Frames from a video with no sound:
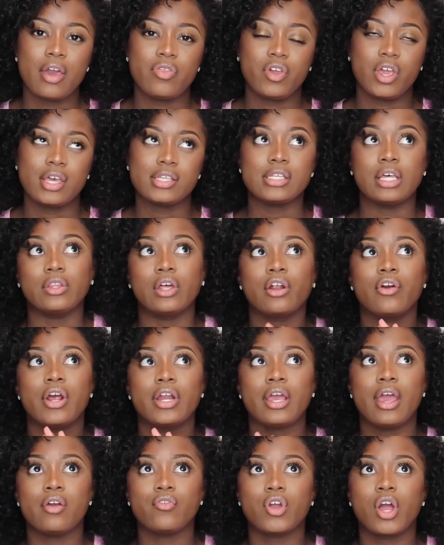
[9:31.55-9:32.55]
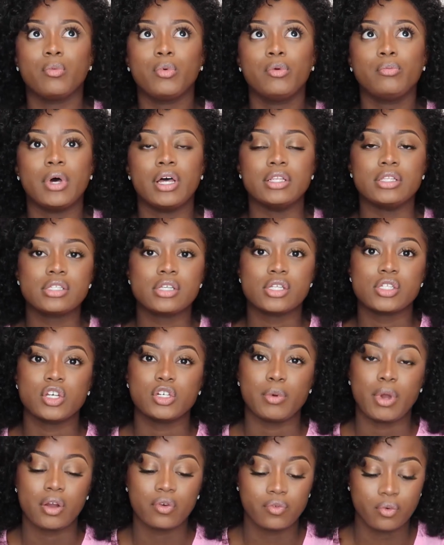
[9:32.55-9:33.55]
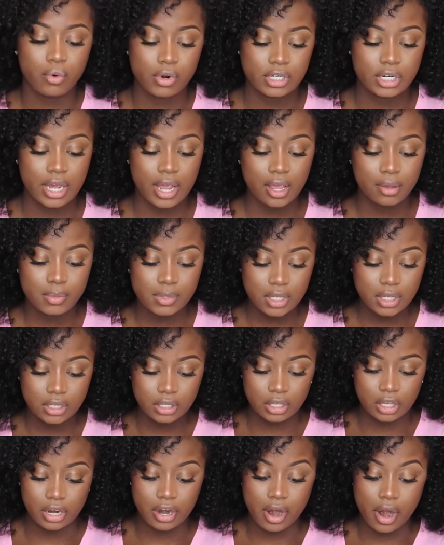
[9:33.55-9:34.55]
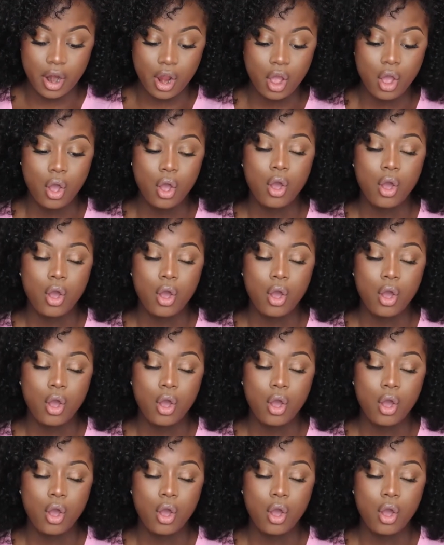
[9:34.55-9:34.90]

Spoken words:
I think I said that already. Every couple months, so about 4 times a year.